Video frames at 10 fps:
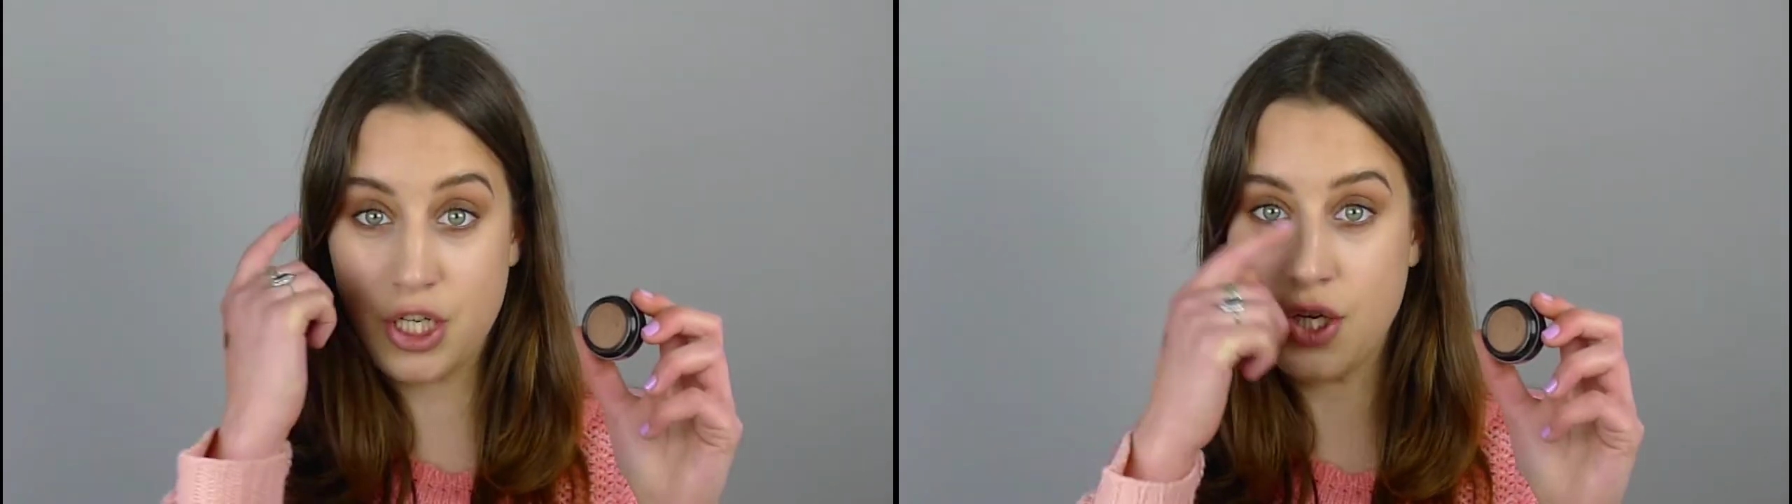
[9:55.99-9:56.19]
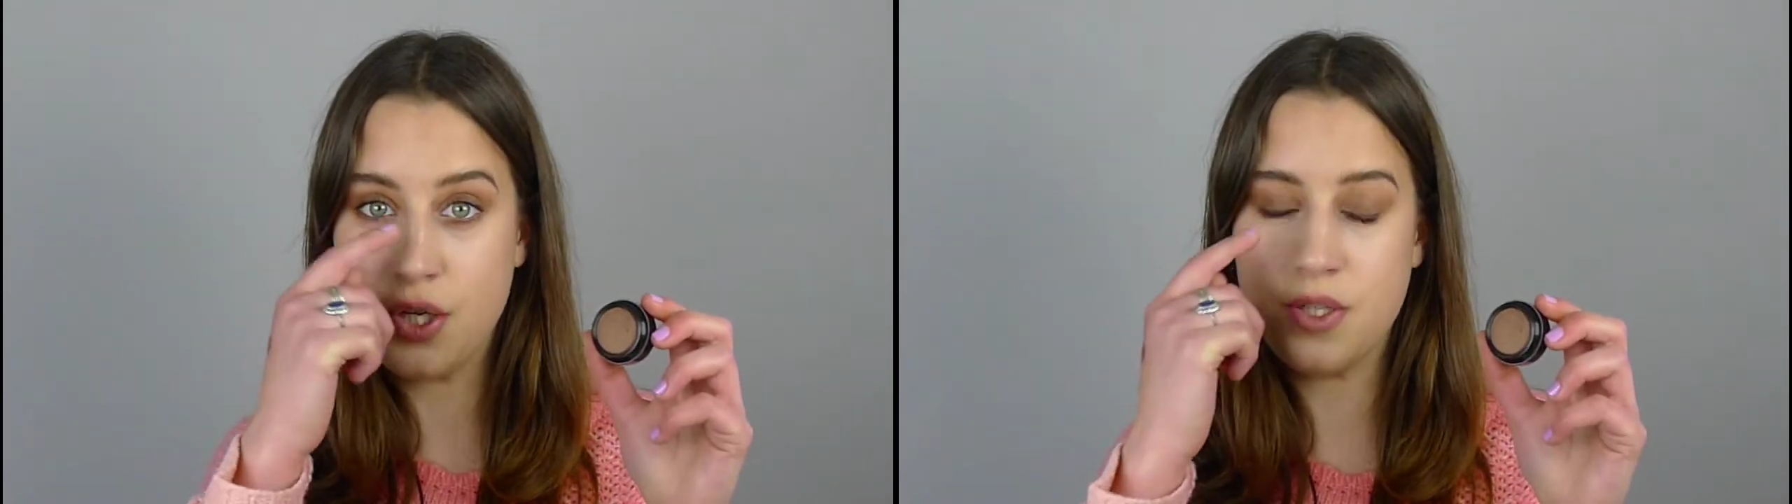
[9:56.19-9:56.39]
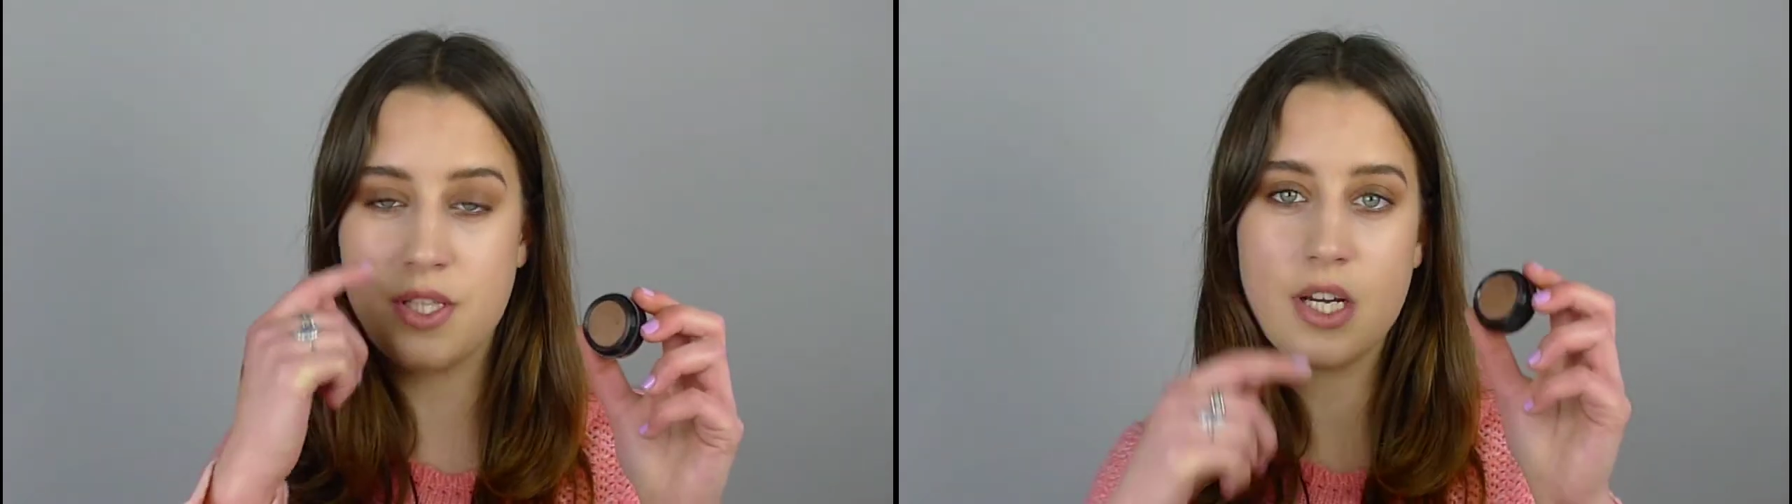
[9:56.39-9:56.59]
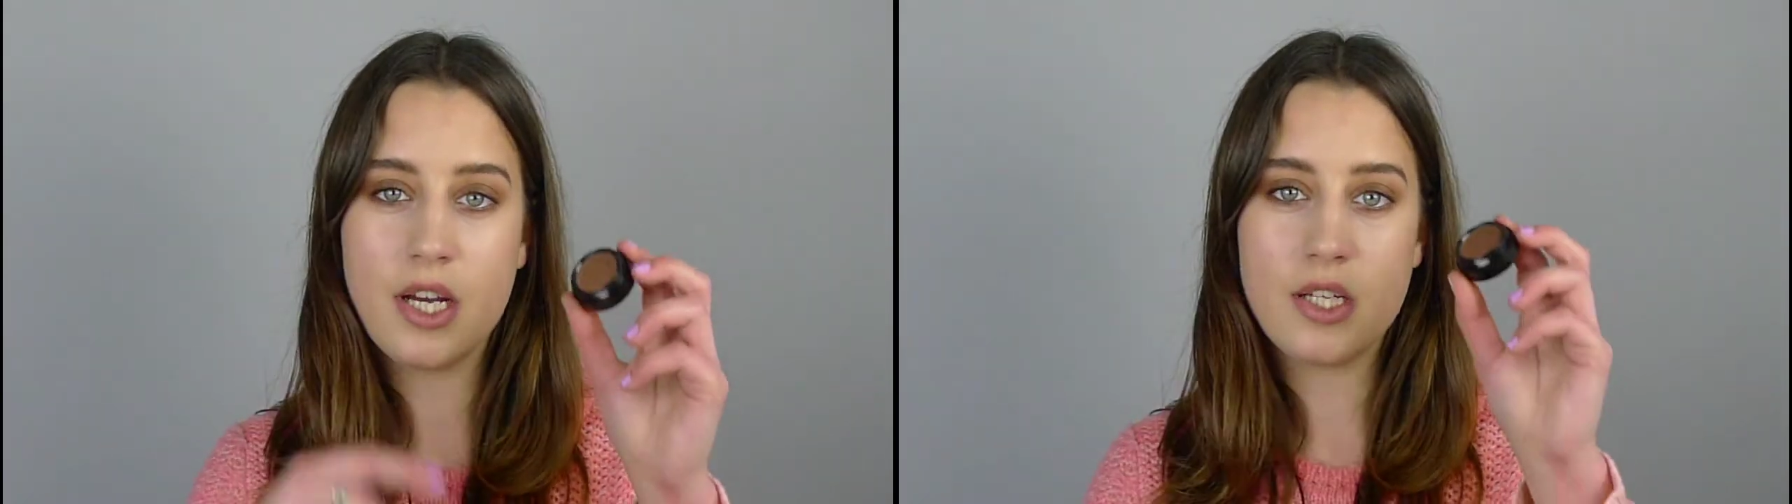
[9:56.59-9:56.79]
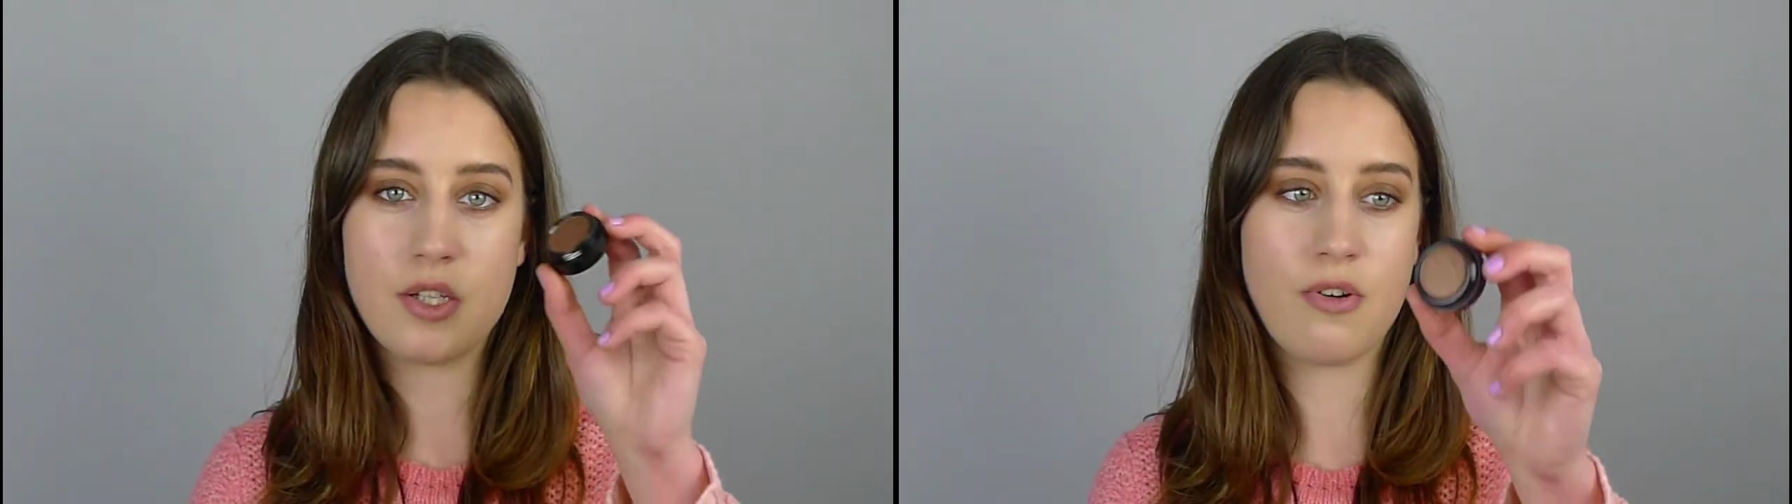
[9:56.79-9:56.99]
used
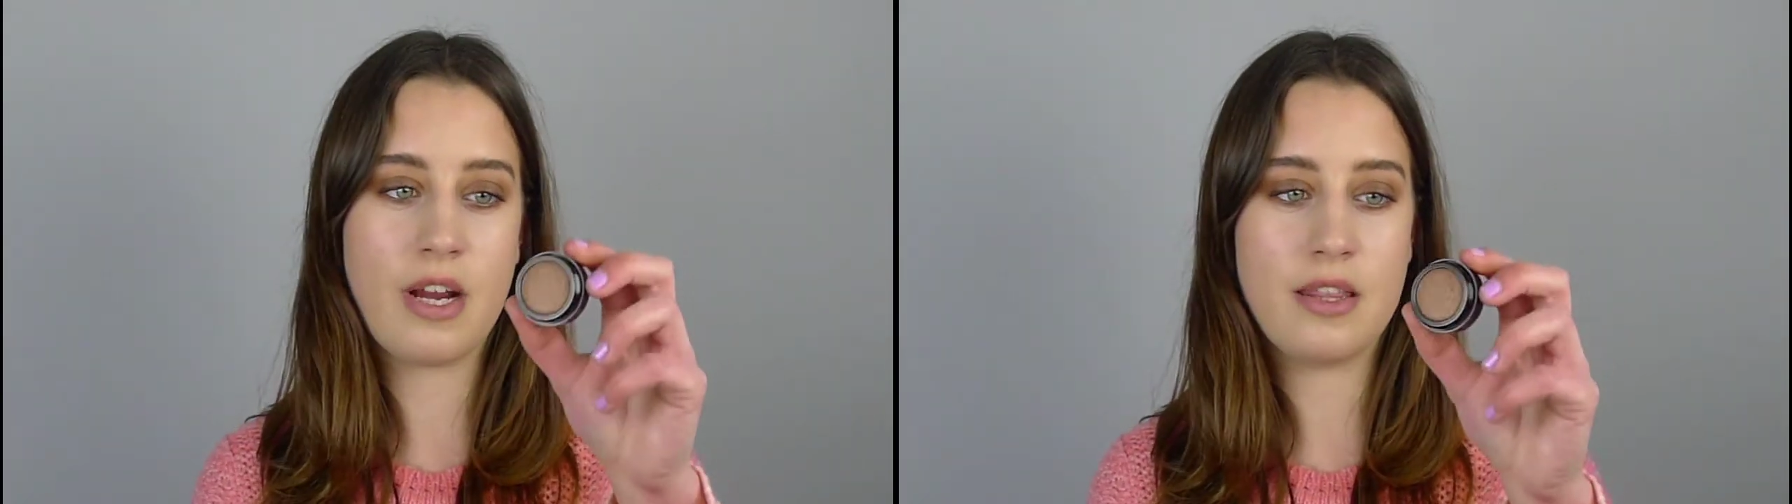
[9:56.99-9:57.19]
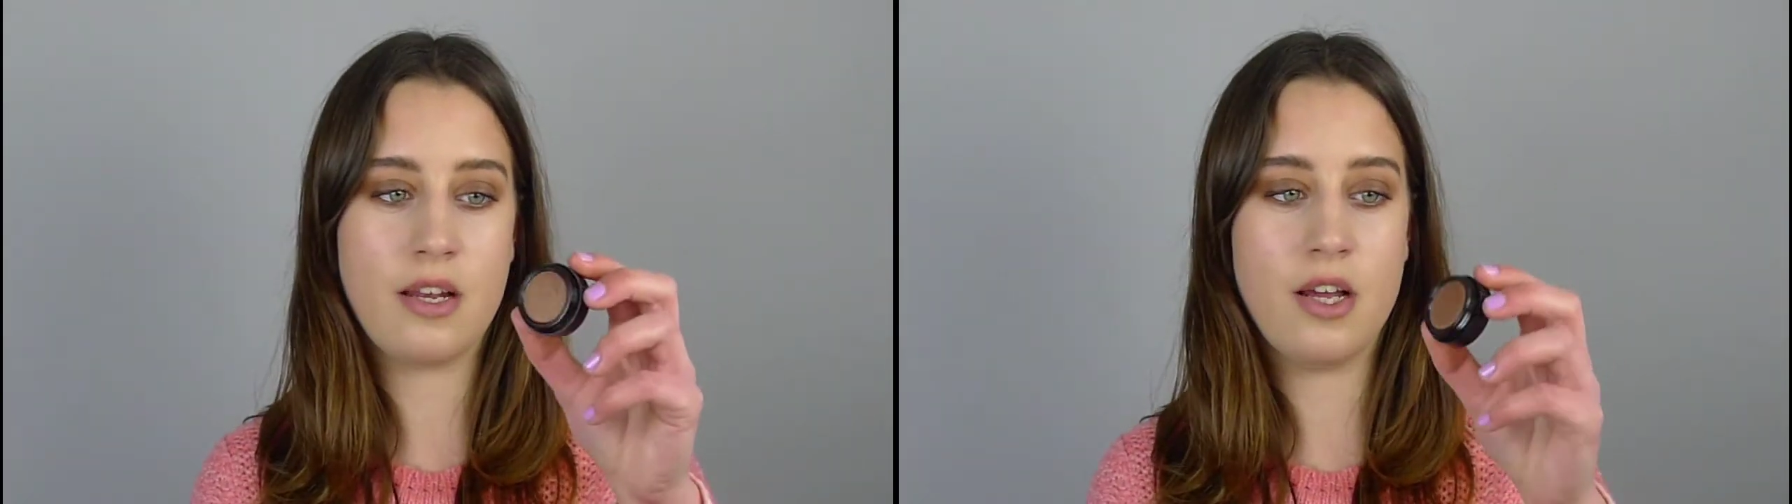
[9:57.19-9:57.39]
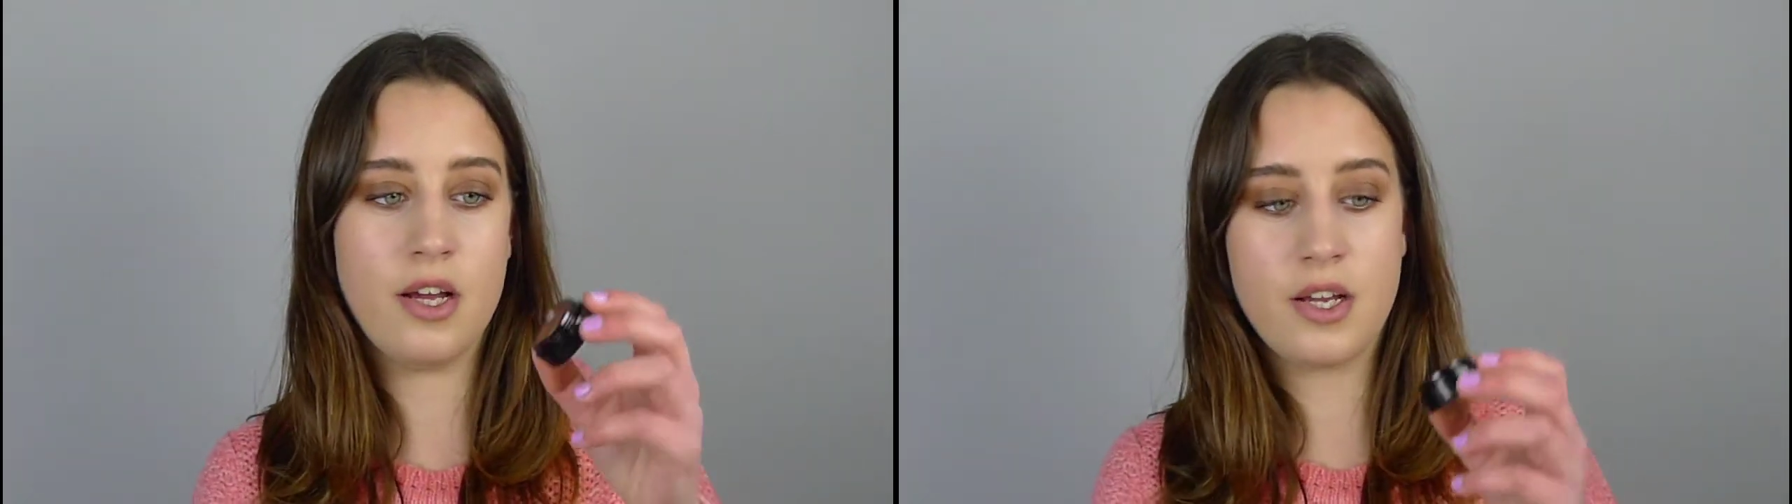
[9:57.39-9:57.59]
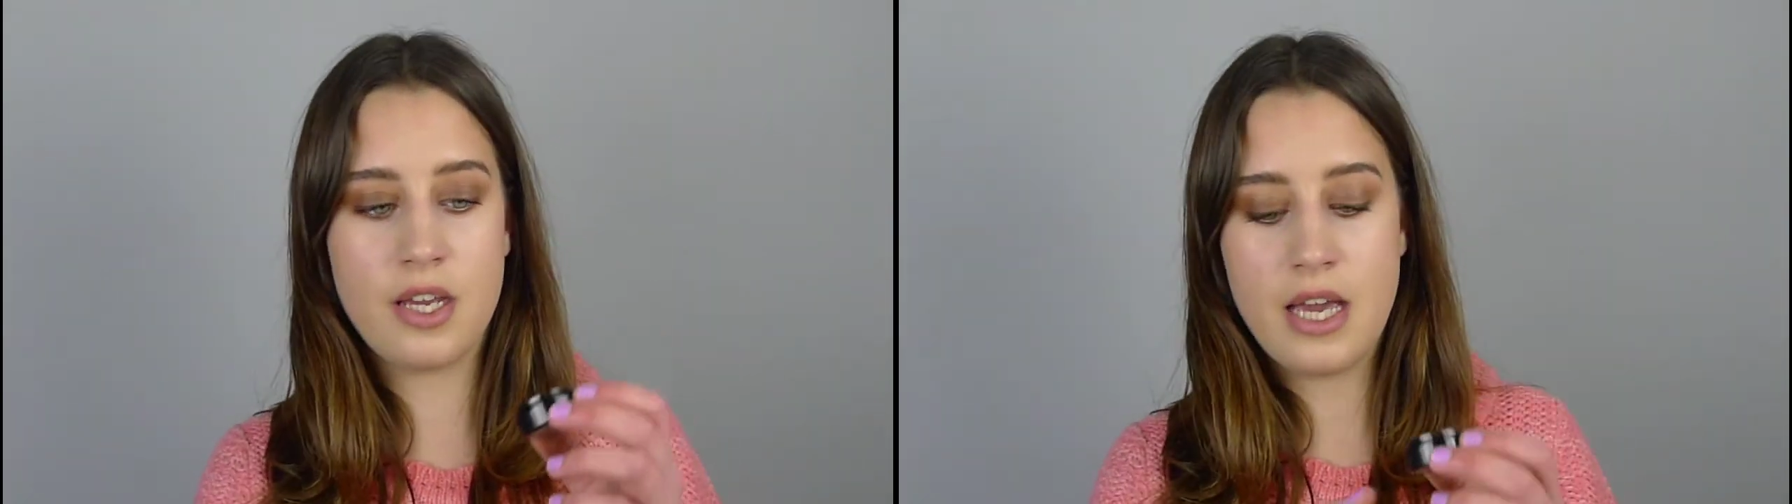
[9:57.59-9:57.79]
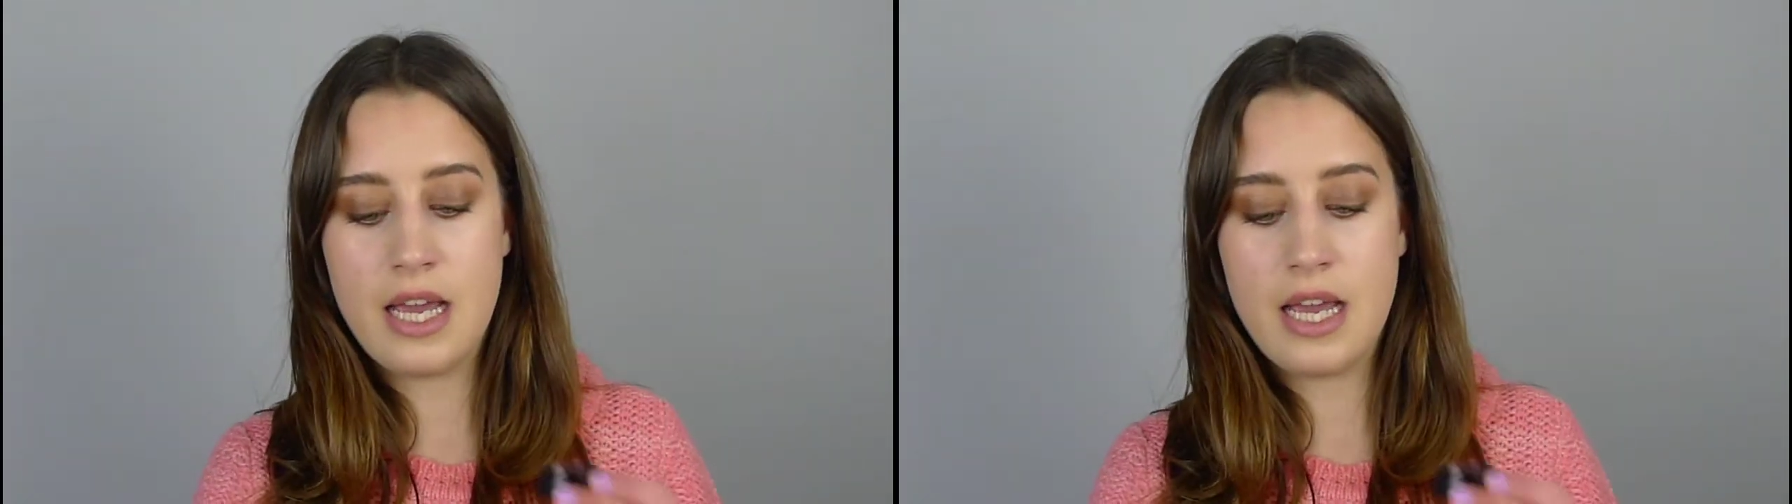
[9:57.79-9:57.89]
to create the look.